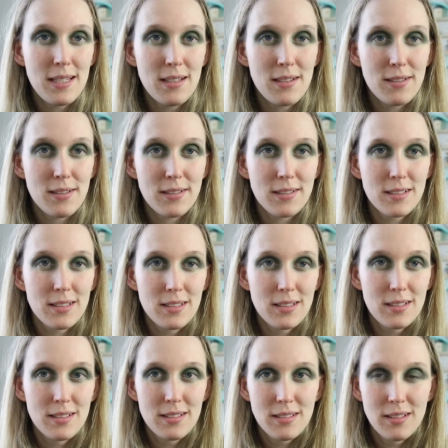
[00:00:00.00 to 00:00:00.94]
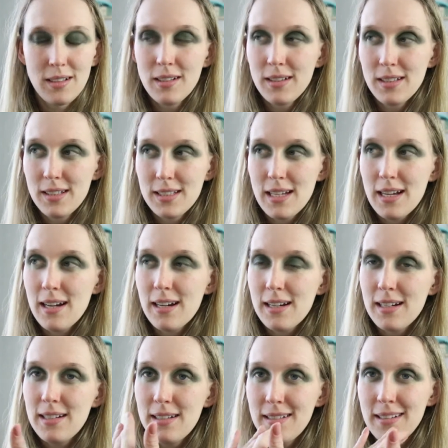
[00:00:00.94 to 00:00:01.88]
TikToks on the
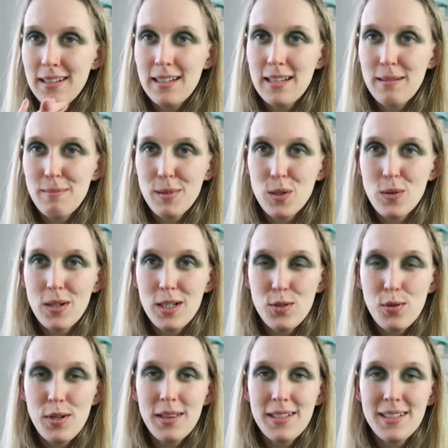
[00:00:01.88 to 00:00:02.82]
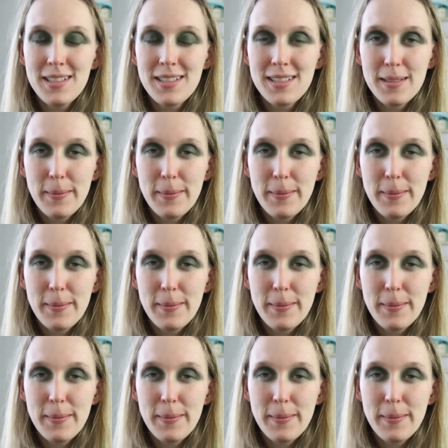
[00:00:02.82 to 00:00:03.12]
side in between doing this,